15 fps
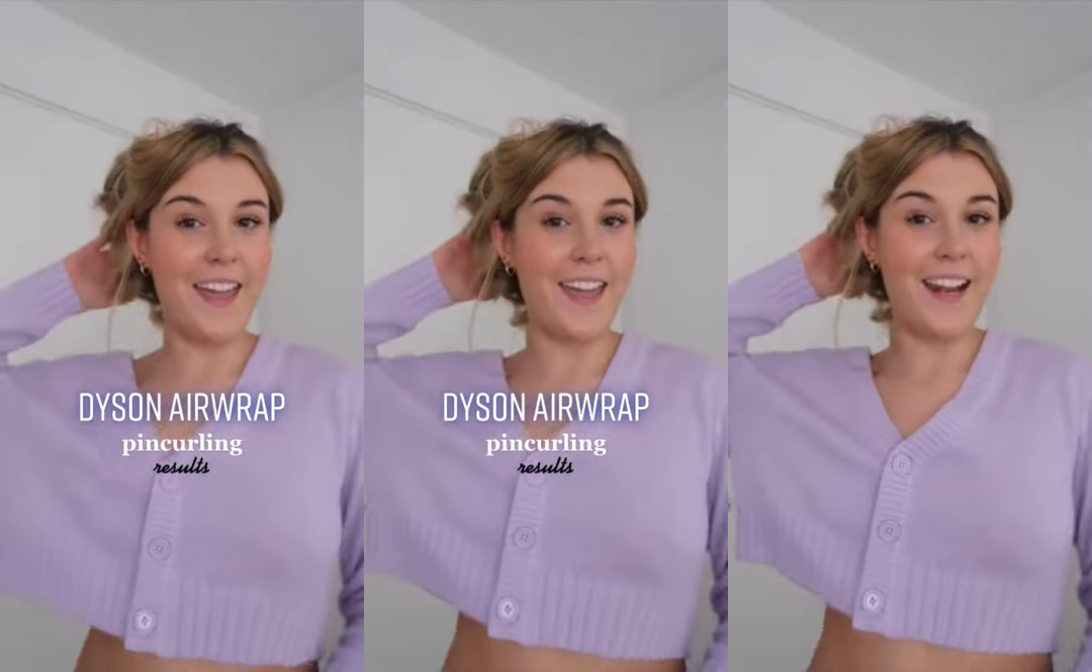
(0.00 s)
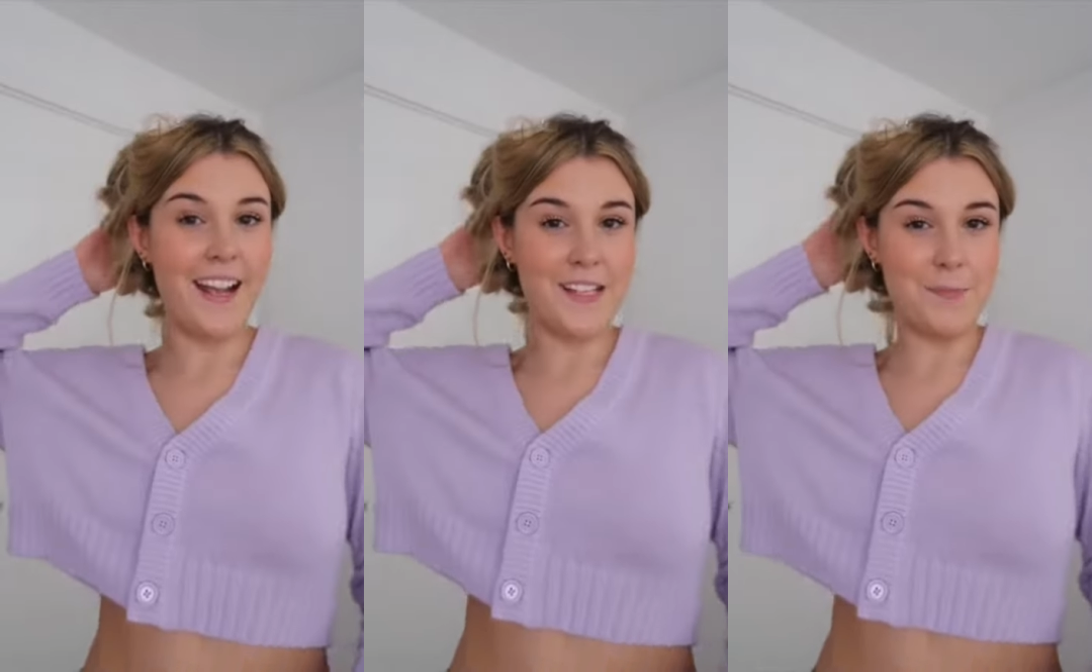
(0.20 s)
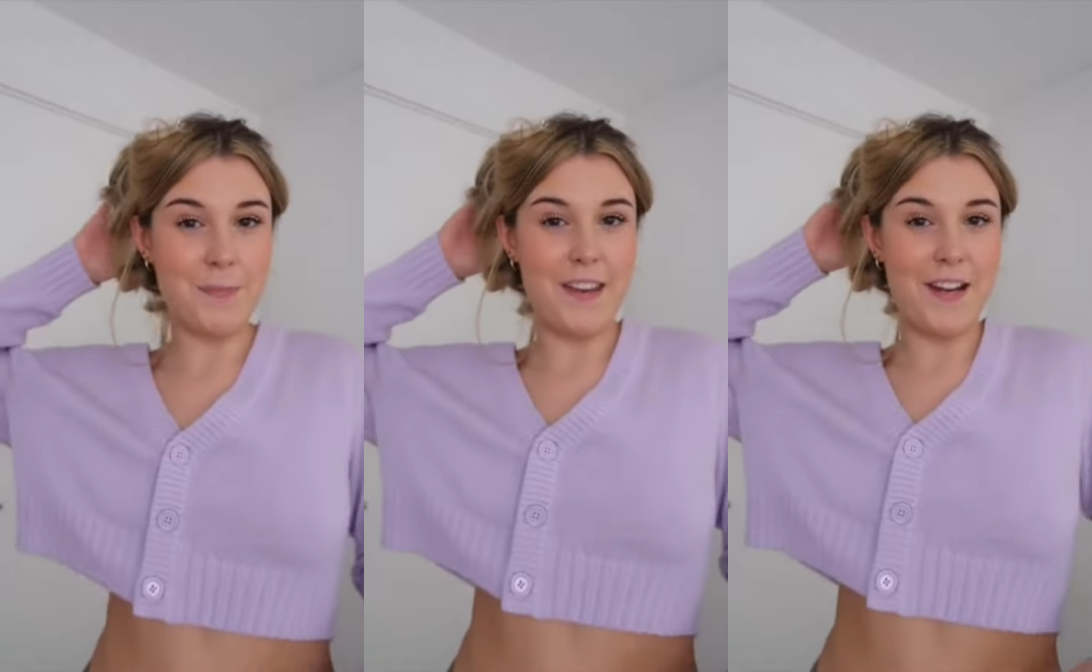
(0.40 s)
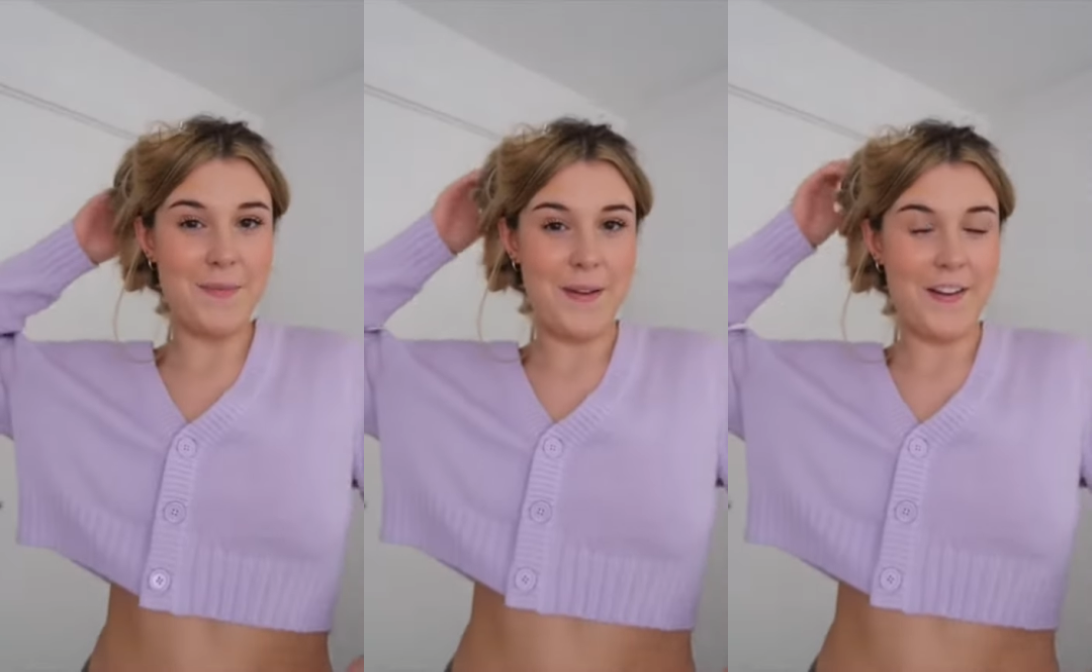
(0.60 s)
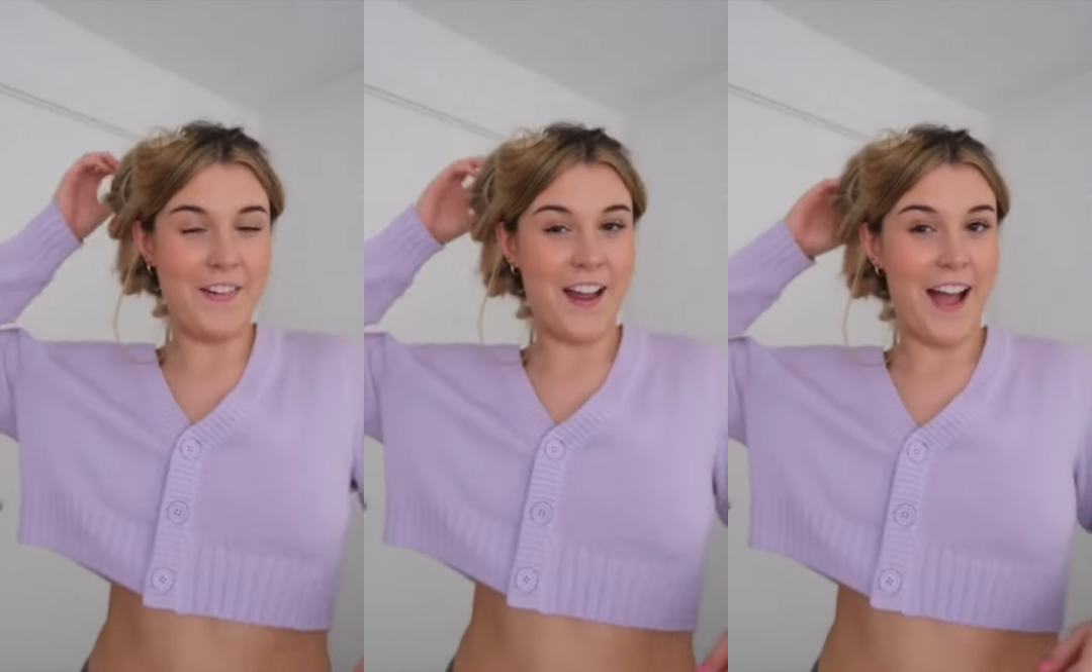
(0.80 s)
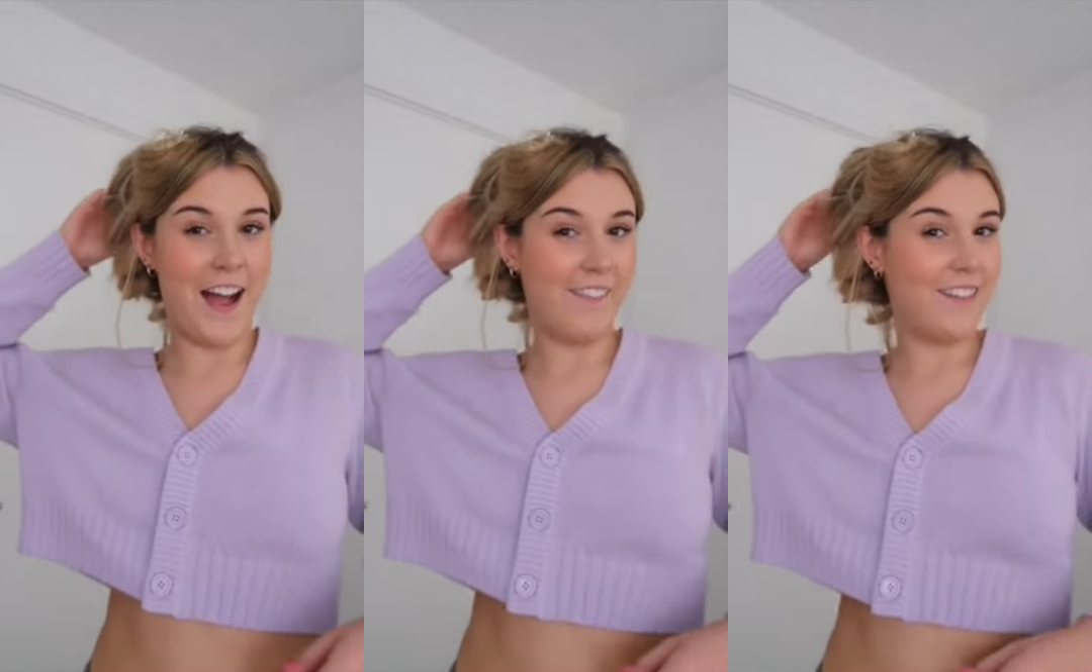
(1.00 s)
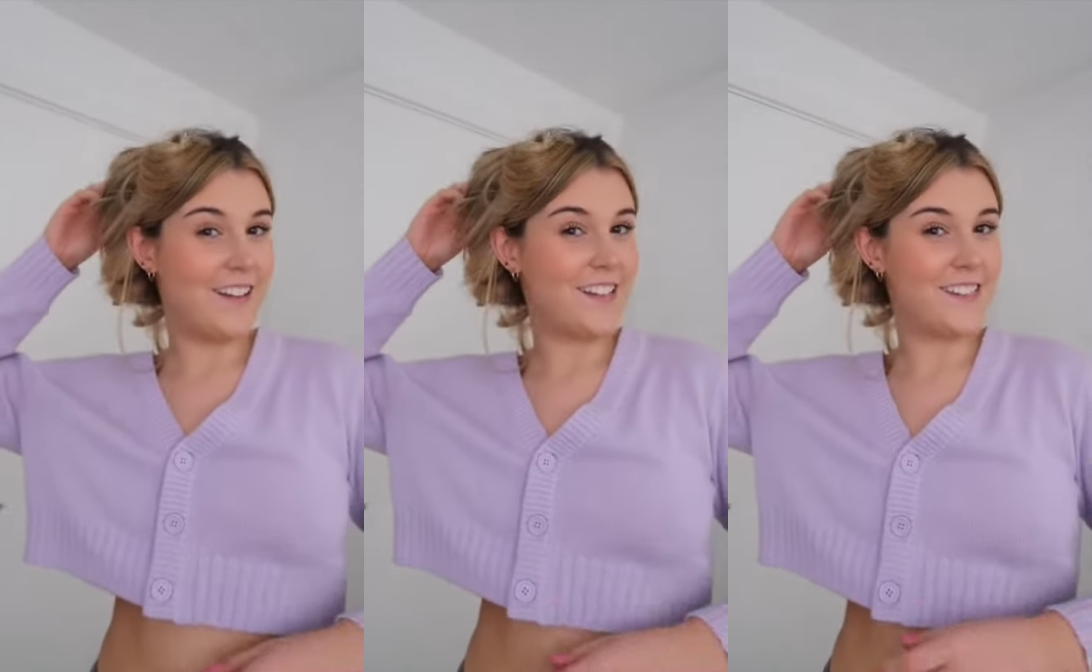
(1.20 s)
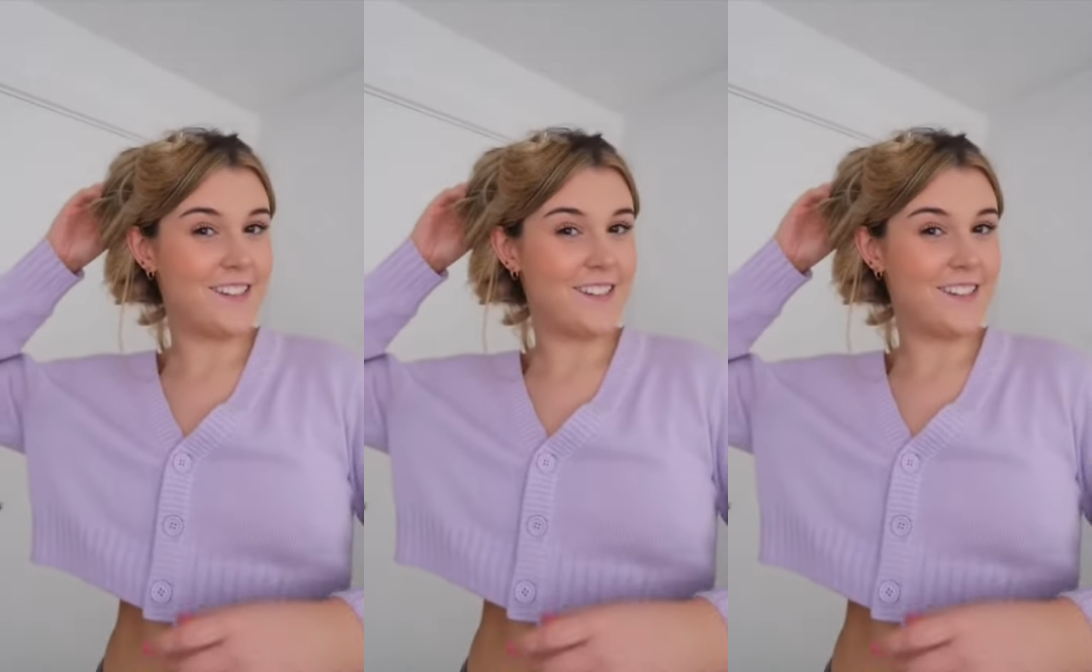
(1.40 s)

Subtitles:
It has been about an hour,